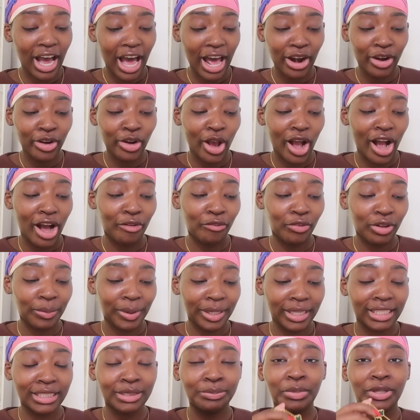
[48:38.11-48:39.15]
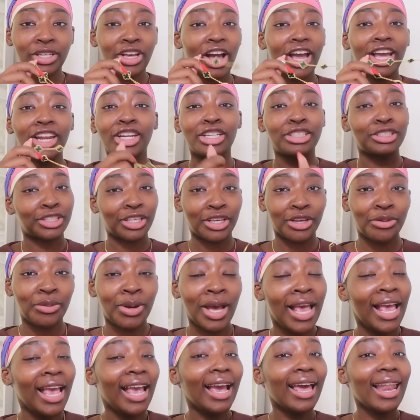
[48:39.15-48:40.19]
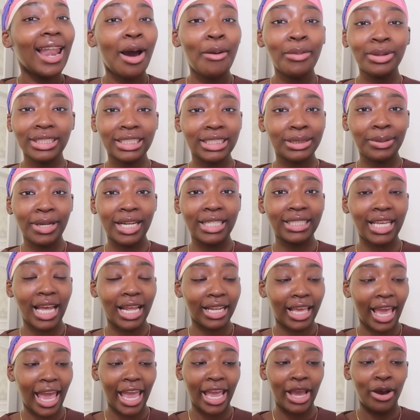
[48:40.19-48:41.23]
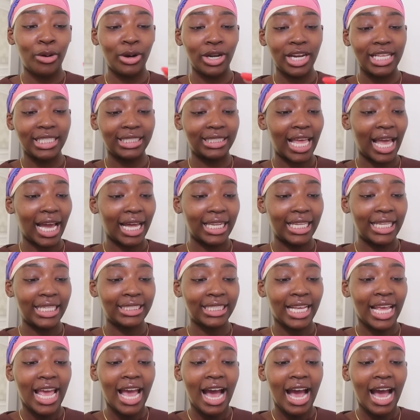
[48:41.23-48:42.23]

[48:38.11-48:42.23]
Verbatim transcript: i don't know how i feel about this but y'all it looks cute and i wasn't spending 10k on this necklace